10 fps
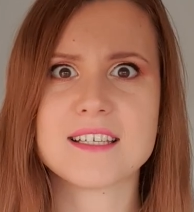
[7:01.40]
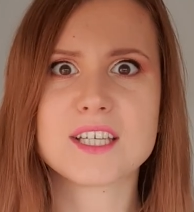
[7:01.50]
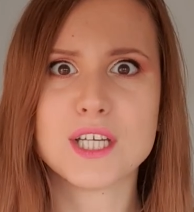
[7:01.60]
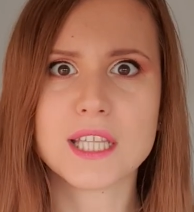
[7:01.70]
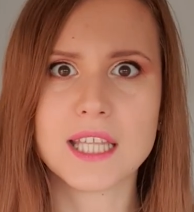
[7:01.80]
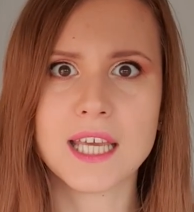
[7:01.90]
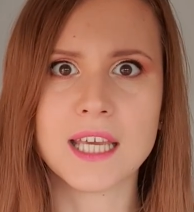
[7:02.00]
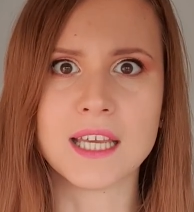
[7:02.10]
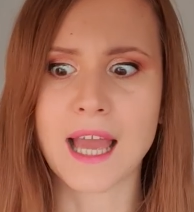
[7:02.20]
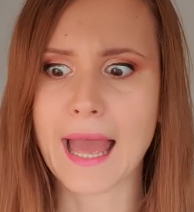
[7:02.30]
a good
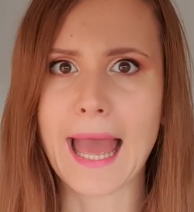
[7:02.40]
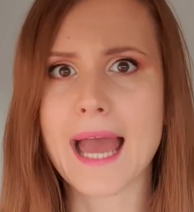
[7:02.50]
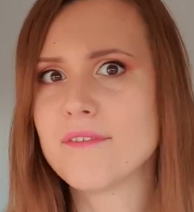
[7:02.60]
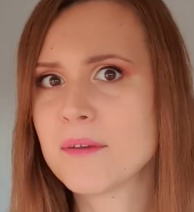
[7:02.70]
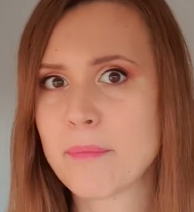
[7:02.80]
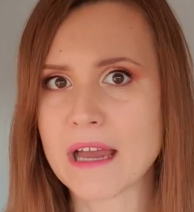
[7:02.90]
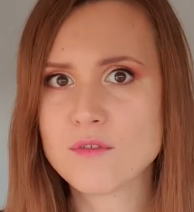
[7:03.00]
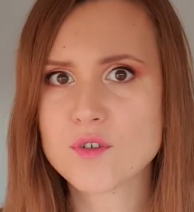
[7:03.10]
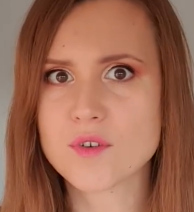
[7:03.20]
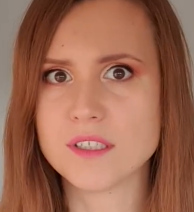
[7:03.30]
thing. Having
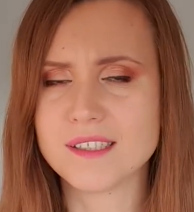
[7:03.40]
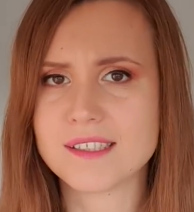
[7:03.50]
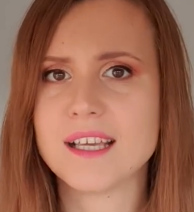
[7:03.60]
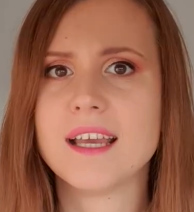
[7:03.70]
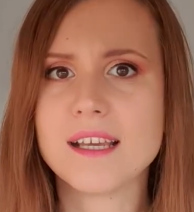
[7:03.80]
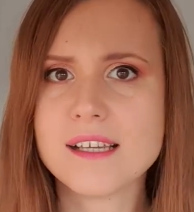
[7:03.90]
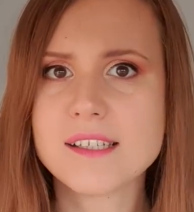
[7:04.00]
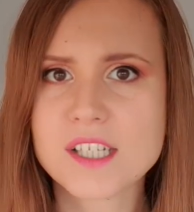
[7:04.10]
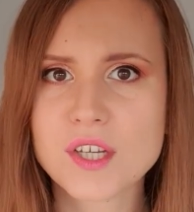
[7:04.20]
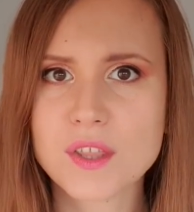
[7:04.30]
boundaries
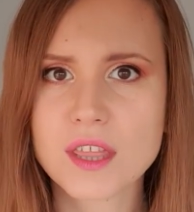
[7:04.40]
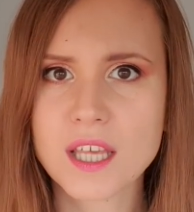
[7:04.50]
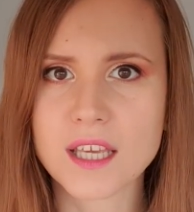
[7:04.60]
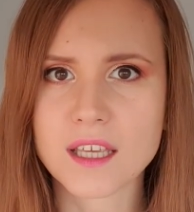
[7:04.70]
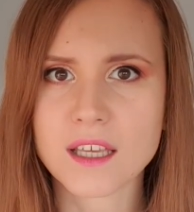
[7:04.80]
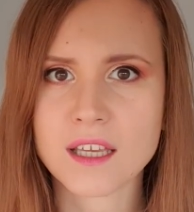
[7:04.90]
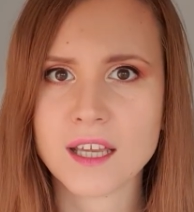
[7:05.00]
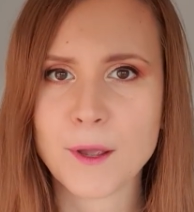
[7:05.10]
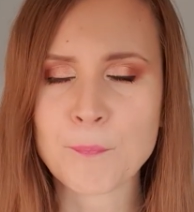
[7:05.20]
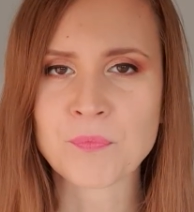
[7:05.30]
is a good thing.
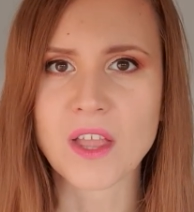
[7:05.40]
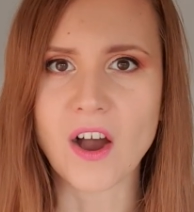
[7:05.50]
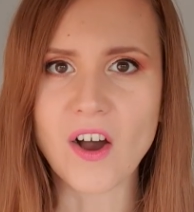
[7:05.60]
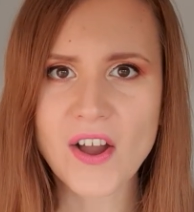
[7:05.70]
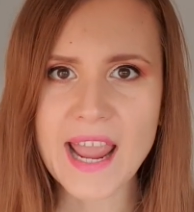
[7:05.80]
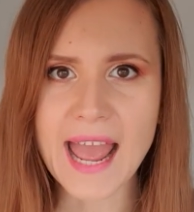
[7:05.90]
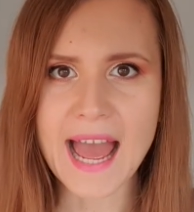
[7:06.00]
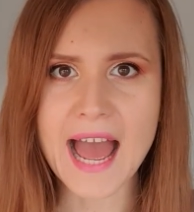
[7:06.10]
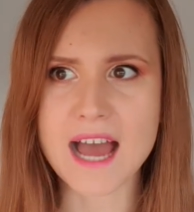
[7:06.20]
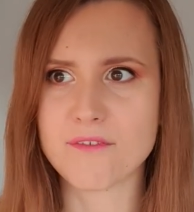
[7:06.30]
I
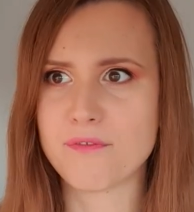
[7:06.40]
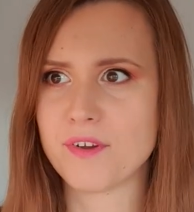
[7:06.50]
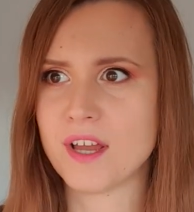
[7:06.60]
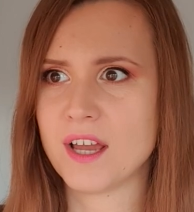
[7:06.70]
have